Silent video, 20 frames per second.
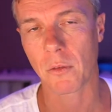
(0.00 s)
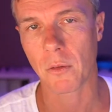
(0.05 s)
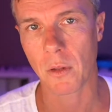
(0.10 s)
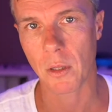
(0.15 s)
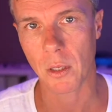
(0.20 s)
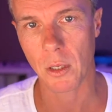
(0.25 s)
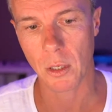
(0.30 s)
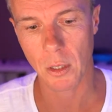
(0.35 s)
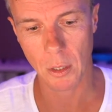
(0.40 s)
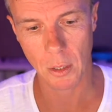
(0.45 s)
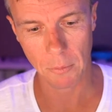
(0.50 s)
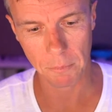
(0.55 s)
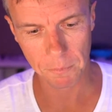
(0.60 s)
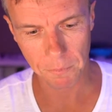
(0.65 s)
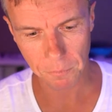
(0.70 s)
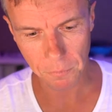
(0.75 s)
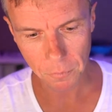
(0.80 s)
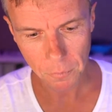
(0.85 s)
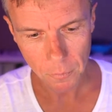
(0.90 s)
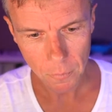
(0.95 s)
the
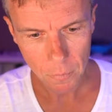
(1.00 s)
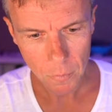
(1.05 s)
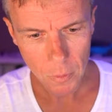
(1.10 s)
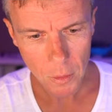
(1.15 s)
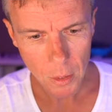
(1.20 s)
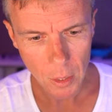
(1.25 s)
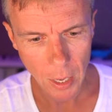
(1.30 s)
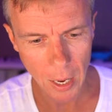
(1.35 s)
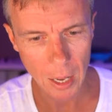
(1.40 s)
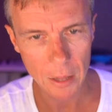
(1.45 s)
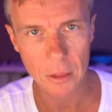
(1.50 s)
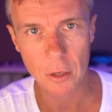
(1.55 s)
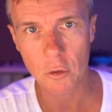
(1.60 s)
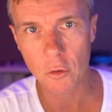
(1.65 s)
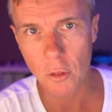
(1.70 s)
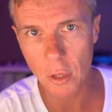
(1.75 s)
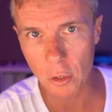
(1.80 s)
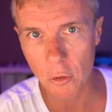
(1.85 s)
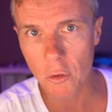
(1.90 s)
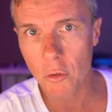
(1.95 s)

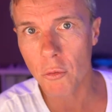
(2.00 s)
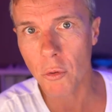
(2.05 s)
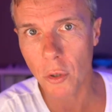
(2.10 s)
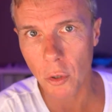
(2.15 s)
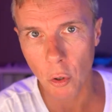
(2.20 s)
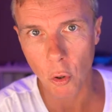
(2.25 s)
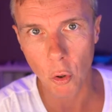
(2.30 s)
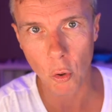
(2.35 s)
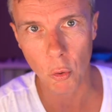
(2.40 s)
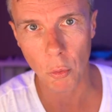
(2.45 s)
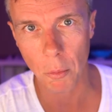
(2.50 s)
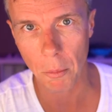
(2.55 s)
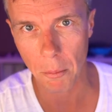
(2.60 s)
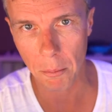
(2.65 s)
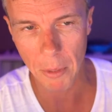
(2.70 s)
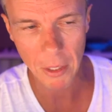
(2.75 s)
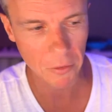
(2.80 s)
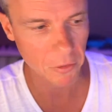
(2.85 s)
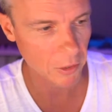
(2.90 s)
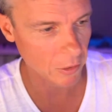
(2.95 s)
do-it-all
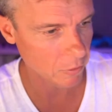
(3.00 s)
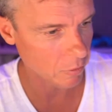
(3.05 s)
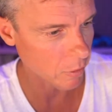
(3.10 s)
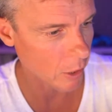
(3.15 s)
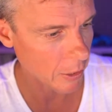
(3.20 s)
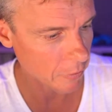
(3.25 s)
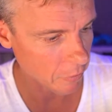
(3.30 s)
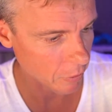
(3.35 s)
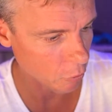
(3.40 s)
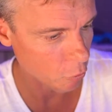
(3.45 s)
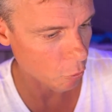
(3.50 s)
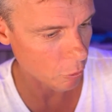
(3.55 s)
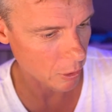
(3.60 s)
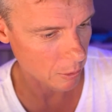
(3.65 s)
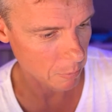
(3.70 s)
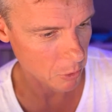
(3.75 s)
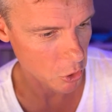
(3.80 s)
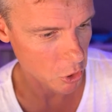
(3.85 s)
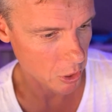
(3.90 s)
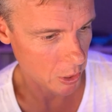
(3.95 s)
mixing, slicing, cooking
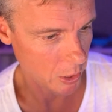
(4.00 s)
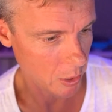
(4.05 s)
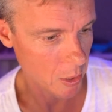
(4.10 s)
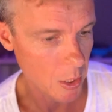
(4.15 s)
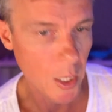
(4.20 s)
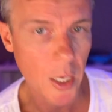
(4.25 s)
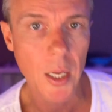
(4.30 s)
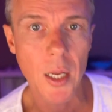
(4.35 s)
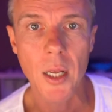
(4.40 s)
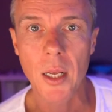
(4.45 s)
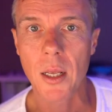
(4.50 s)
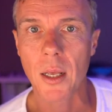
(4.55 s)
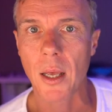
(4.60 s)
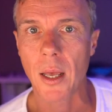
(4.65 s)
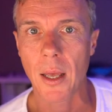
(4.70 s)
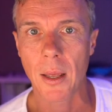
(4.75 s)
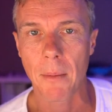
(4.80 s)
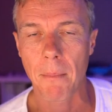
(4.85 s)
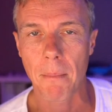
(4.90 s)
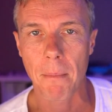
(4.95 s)
machine,
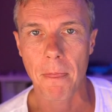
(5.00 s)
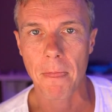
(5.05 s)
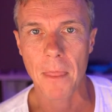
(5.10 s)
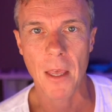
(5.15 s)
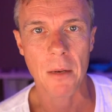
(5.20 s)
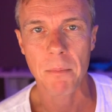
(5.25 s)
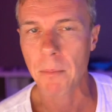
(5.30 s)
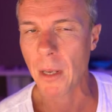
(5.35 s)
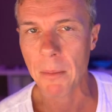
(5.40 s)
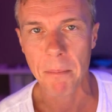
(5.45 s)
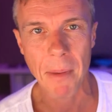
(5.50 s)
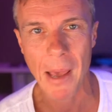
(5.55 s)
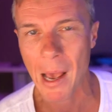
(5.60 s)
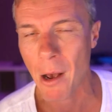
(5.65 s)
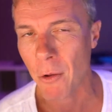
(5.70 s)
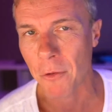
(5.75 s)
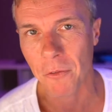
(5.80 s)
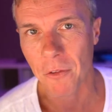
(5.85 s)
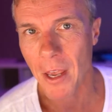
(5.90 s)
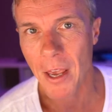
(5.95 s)
it
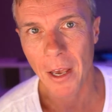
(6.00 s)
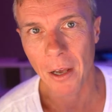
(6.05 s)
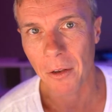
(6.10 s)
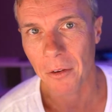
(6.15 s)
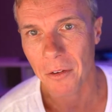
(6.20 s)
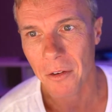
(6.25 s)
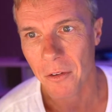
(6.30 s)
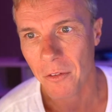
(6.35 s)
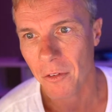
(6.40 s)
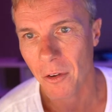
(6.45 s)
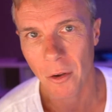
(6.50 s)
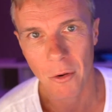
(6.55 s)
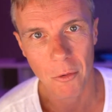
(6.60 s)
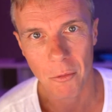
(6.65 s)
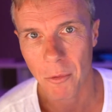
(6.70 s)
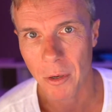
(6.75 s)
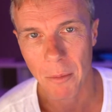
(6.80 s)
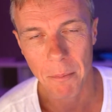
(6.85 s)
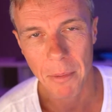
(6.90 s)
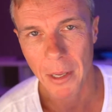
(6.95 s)
powers down. So
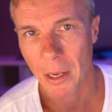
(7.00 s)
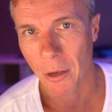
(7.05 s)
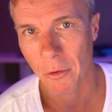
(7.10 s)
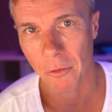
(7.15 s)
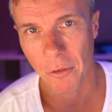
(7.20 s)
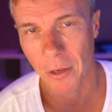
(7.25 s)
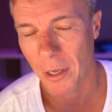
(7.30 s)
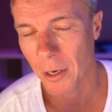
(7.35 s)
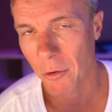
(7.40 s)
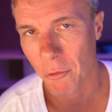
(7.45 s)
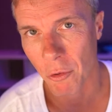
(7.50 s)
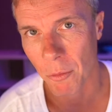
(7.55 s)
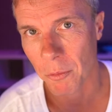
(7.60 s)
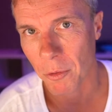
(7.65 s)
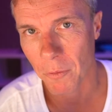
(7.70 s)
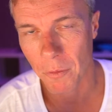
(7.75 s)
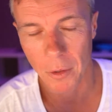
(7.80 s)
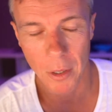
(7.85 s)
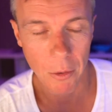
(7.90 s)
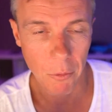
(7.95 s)
when it powers down, it drops
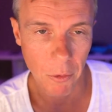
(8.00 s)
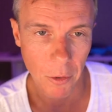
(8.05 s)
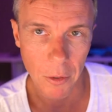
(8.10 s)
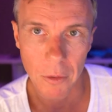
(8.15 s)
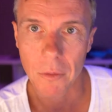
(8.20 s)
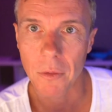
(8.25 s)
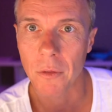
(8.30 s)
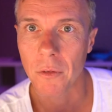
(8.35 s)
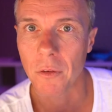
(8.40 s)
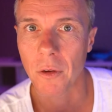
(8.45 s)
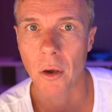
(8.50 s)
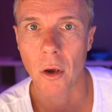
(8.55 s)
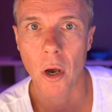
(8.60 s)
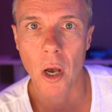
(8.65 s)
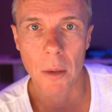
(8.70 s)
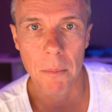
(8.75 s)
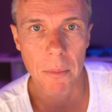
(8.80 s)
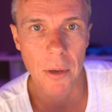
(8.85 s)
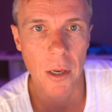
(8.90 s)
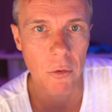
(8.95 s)
off the network. So
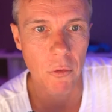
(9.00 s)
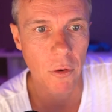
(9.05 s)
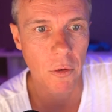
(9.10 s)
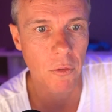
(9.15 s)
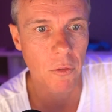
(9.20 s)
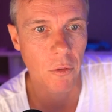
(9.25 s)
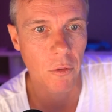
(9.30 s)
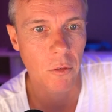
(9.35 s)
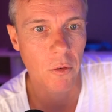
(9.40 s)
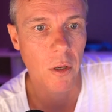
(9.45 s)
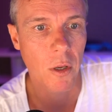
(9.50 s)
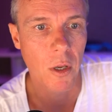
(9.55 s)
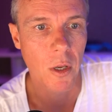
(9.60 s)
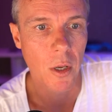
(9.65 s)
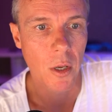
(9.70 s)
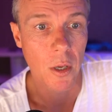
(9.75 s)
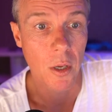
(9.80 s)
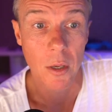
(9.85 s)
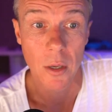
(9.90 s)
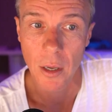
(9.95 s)
IP addresses,
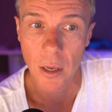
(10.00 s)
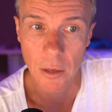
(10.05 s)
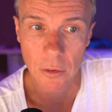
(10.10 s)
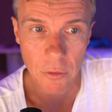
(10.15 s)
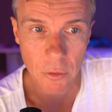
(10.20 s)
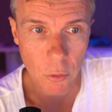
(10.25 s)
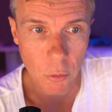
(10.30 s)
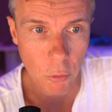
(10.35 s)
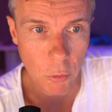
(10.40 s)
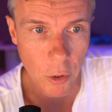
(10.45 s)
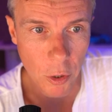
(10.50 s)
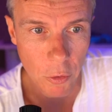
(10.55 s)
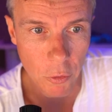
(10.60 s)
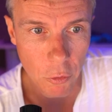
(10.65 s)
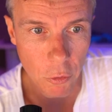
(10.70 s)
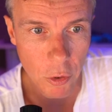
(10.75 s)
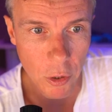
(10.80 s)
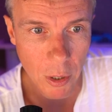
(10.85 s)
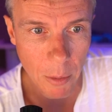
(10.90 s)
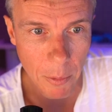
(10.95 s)
as you'd all know,
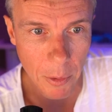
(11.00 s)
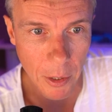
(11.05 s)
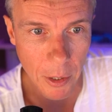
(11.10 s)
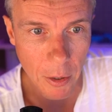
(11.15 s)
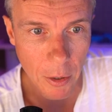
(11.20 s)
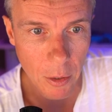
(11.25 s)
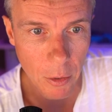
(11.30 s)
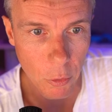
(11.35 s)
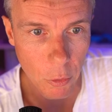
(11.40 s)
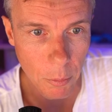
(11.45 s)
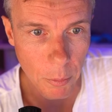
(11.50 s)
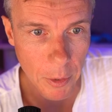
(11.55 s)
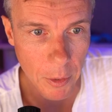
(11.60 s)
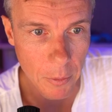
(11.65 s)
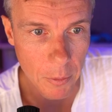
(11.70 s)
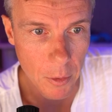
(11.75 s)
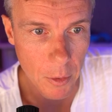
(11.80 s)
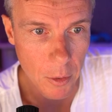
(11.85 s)
do come and go a little bit.